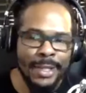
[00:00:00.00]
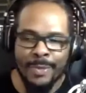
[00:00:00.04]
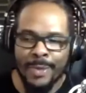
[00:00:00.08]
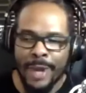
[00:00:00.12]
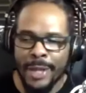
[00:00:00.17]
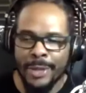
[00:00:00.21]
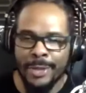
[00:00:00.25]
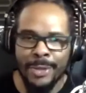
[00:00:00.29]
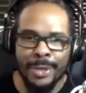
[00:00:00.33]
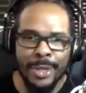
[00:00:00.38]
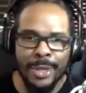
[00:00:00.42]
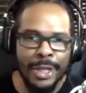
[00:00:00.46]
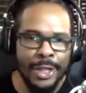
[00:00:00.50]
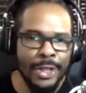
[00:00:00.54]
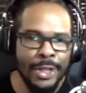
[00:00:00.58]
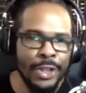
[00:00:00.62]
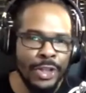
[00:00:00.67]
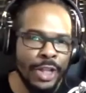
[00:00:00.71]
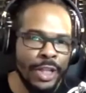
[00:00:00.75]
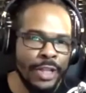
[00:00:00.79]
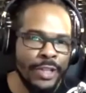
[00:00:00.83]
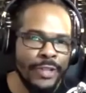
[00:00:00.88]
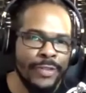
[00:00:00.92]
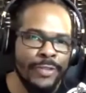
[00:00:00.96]
rather than
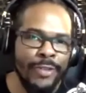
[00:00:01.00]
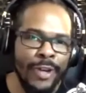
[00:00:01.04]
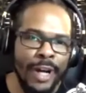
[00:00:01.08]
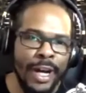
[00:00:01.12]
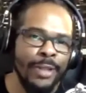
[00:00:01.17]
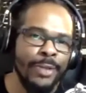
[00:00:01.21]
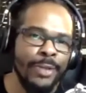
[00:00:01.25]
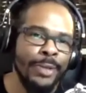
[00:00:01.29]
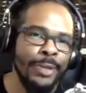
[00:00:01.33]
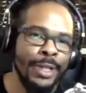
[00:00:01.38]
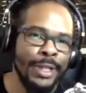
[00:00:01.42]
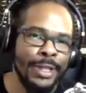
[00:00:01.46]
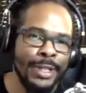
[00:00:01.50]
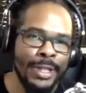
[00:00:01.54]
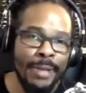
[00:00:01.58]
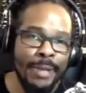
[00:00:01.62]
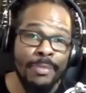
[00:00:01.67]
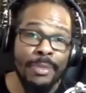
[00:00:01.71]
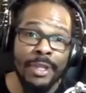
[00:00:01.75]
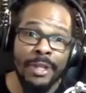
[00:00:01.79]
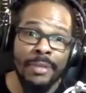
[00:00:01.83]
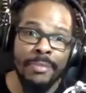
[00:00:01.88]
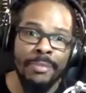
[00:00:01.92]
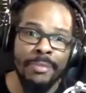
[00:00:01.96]
just following something
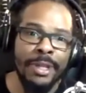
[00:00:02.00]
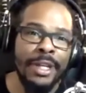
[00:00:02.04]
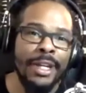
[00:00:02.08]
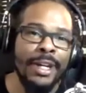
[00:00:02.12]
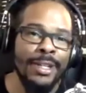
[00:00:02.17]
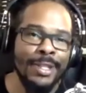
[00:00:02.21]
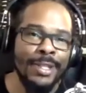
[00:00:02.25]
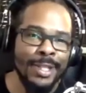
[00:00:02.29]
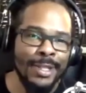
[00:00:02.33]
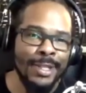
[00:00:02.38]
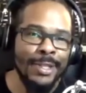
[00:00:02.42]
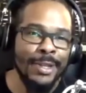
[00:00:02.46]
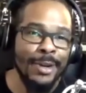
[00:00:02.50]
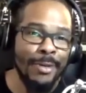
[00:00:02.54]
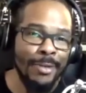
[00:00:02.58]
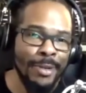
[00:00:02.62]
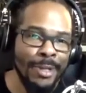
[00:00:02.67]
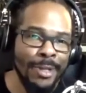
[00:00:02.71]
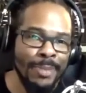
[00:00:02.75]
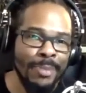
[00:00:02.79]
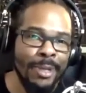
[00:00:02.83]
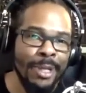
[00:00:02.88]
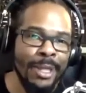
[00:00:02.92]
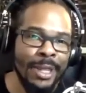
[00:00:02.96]
right, because it's always
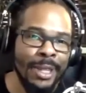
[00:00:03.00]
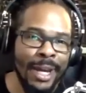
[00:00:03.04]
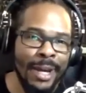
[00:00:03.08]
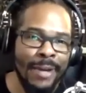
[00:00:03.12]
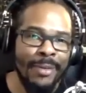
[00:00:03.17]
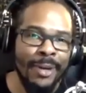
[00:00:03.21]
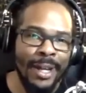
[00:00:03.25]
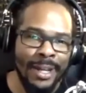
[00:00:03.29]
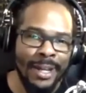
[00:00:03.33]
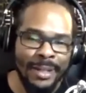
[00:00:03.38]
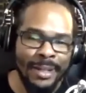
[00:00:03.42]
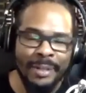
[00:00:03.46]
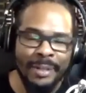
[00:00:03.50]
right, been that way.